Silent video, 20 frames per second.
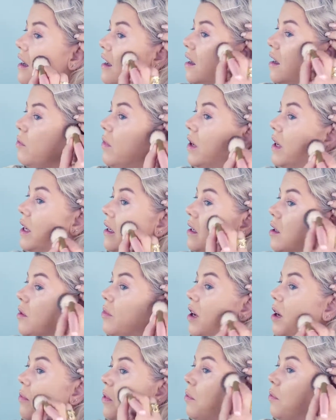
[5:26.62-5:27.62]
And where you're going
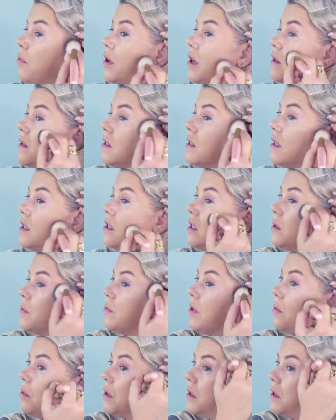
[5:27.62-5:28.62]
to pop your bronzer, just
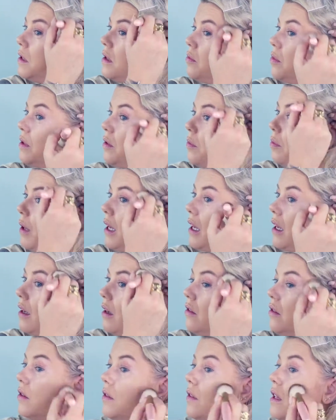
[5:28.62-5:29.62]
pop a little bit of
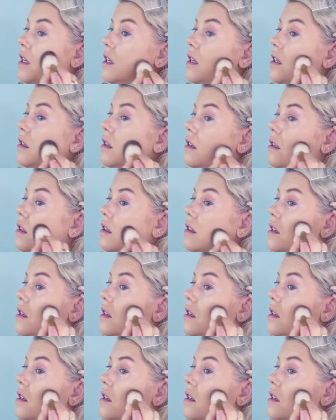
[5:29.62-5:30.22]
powder on there.